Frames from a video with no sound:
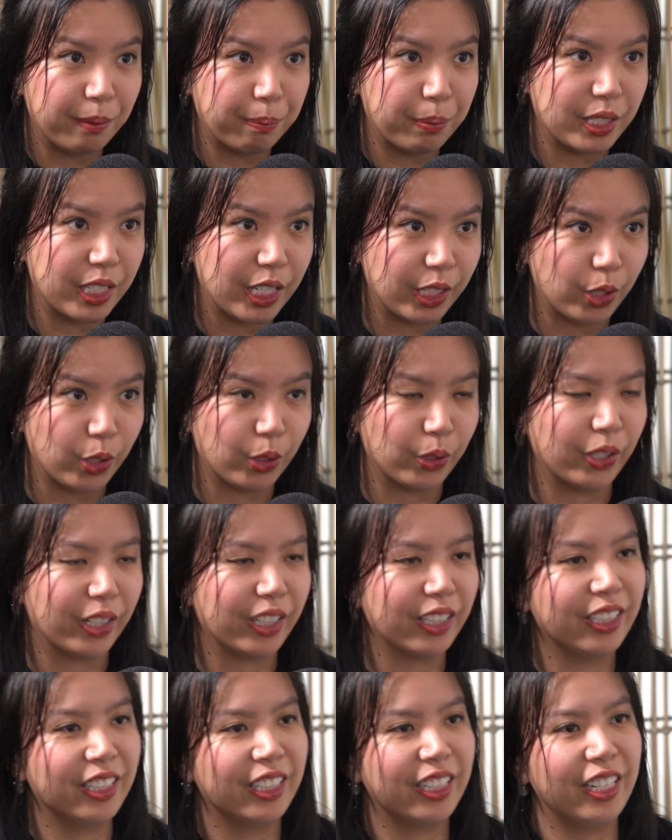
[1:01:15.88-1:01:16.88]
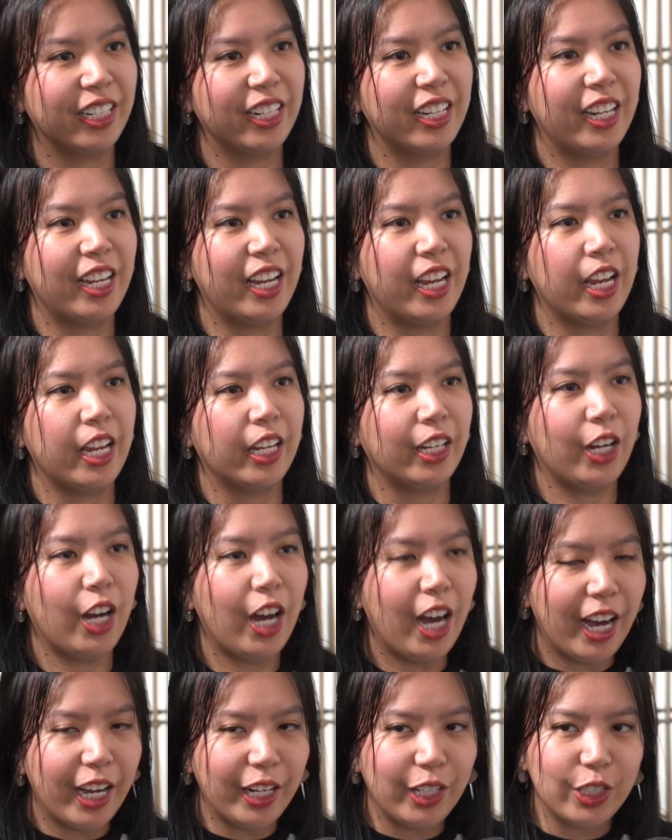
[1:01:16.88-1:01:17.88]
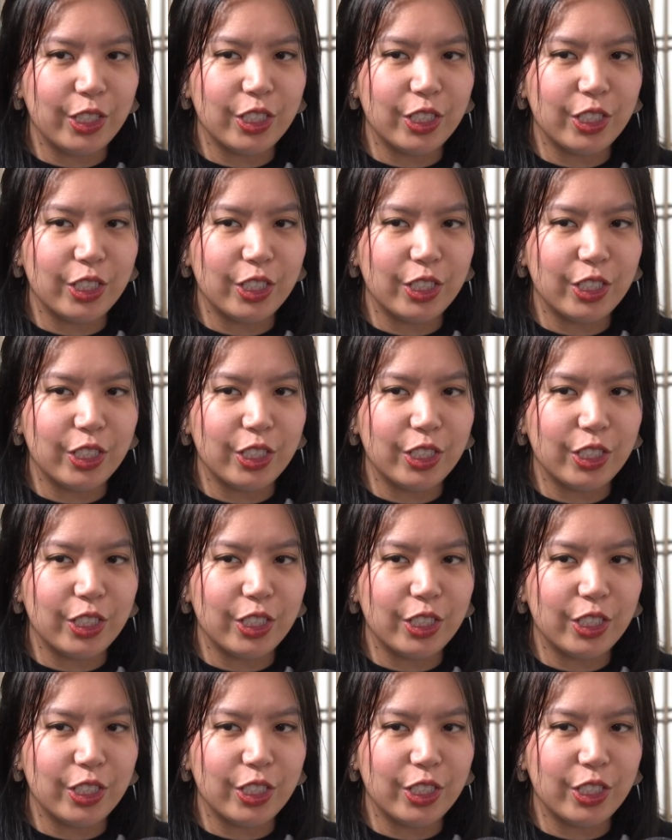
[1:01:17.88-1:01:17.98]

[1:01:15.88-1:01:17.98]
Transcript: In particular, kind of